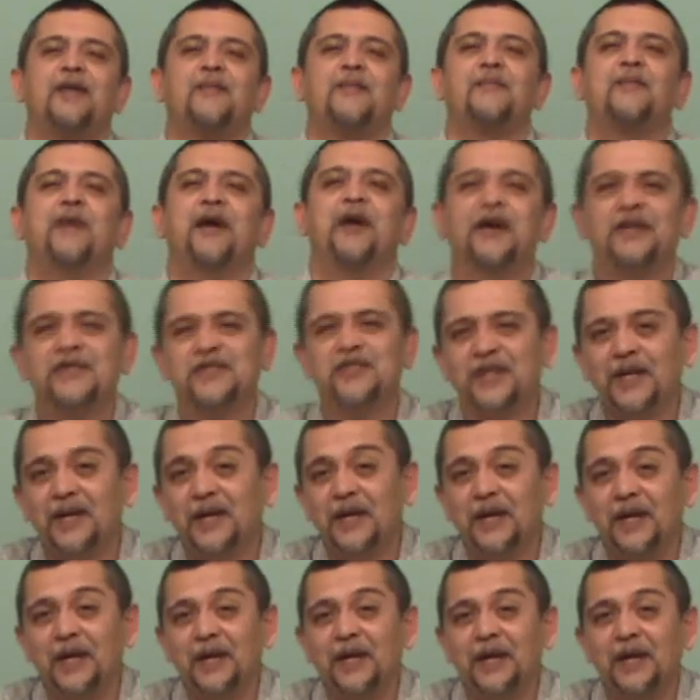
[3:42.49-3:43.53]

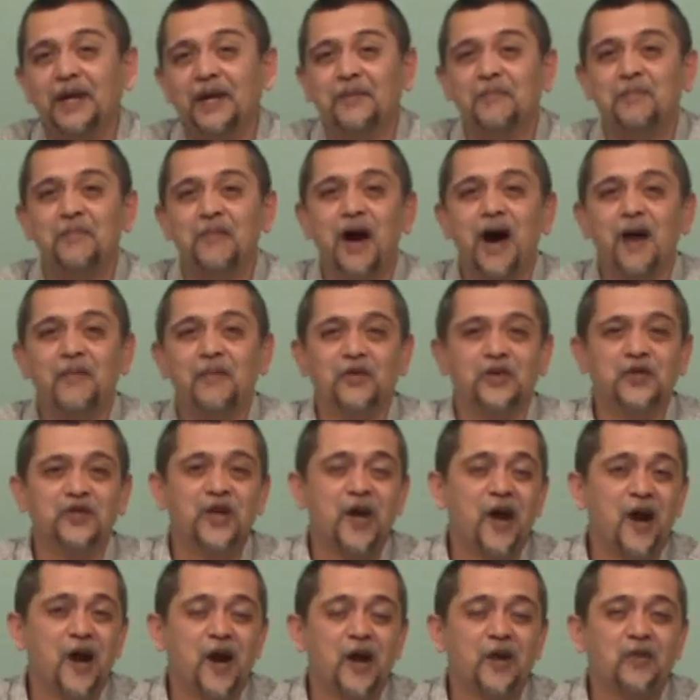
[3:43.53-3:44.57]
But mom or
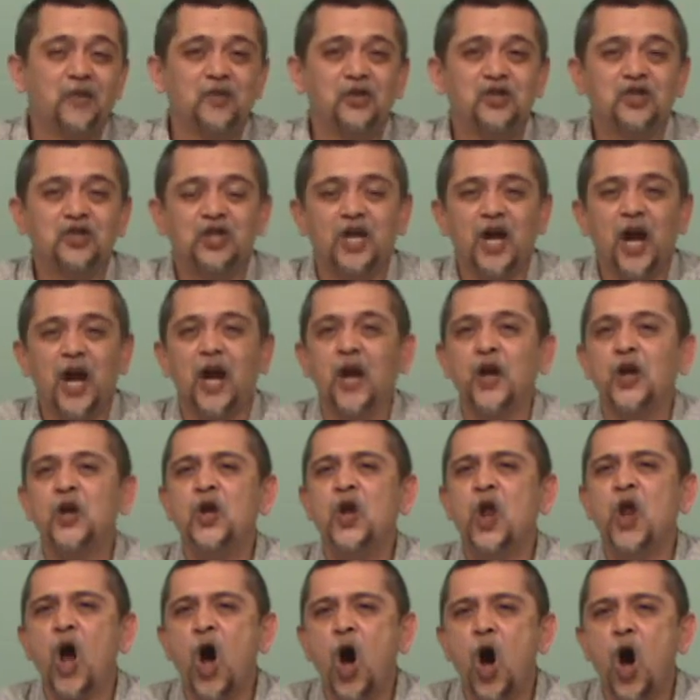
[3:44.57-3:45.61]
dad would say,
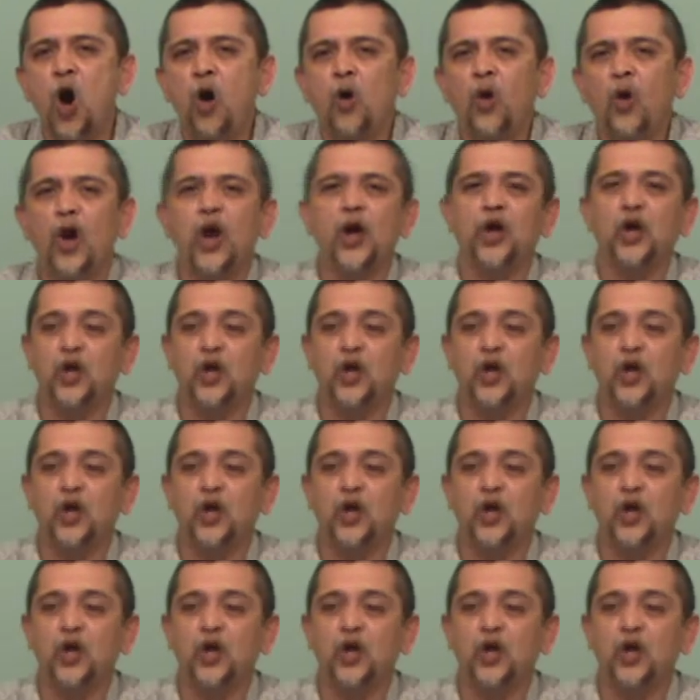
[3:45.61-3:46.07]
no,